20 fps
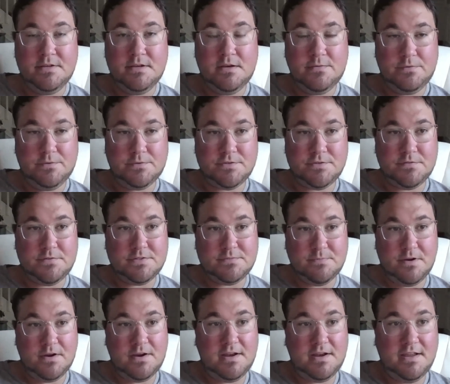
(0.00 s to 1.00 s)
a full service
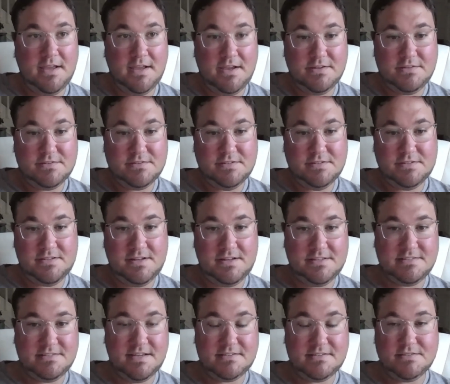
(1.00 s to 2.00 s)
marketing agency.
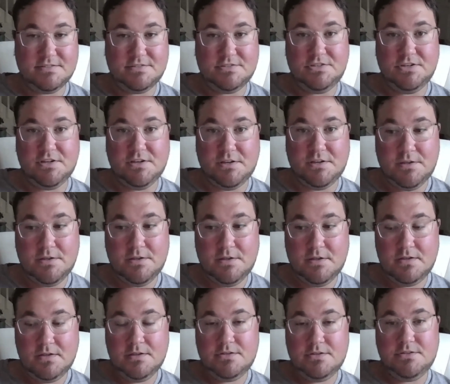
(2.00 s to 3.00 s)
Today's guest is Jill.
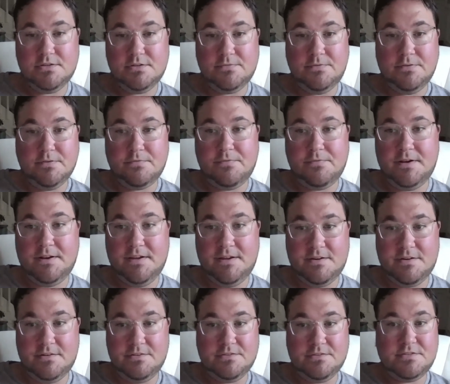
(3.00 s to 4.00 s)
Jill, feel free to
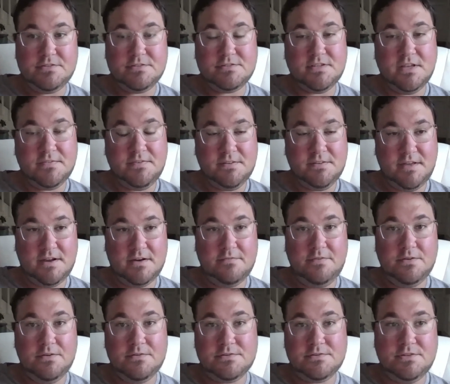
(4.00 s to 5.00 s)
introduce yourself and let our
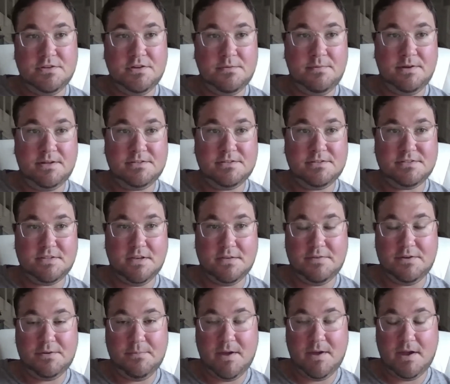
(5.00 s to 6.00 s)
viewers know about yourself and your